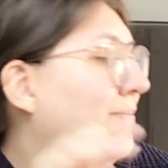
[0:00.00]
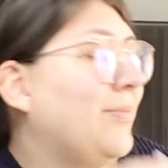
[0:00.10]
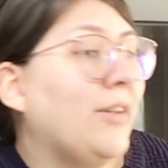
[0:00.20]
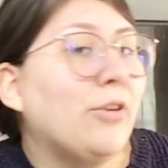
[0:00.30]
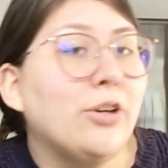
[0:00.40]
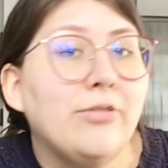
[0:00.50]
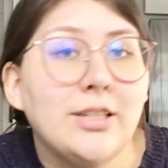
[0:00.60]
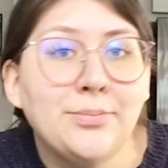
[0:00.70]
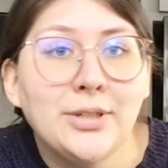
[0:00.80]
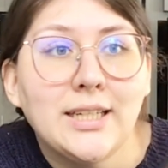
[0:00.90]
Never heard of
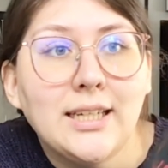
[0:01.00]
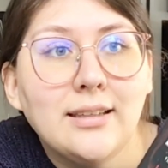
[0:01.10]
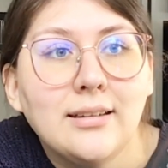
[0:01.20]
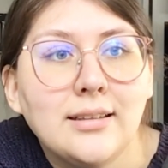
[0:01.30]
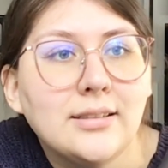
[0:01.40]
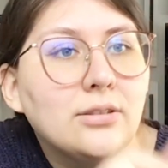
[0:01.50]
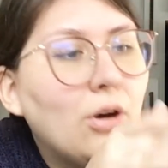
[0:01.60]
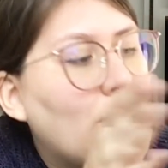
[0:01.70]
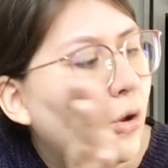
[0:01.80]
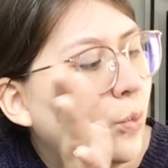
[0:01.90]
this book either. This is
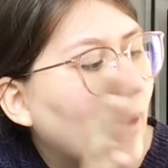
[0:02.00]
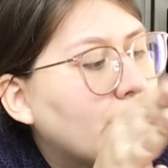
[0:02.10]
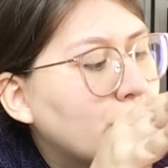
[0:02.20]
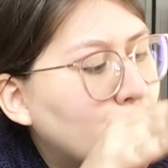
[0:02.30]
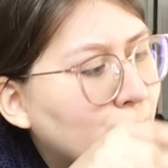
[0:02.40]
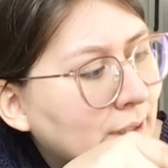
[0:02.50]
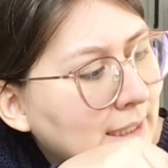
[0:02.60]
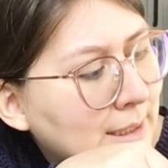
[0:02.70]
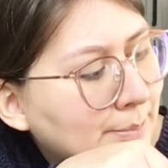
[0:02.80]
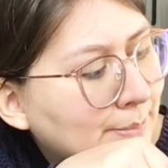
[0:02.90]
called Where
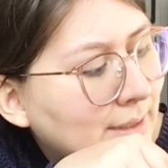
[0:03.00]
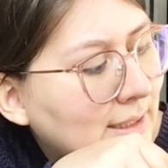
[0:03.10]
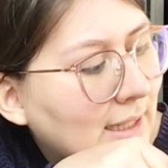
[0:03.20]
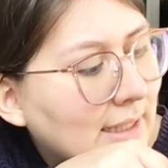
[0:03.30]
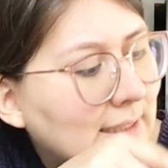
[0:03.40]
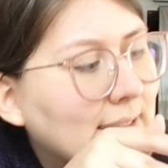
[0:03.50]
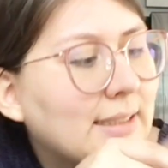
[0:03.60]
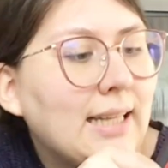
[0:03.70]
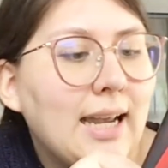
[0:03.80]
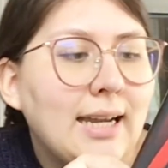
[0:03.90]
Dreams
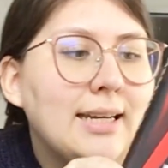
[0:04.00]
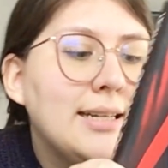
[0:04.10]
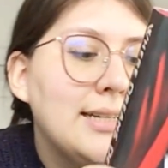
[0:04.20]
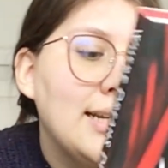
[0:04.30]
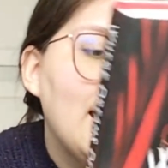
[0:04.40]
Descend.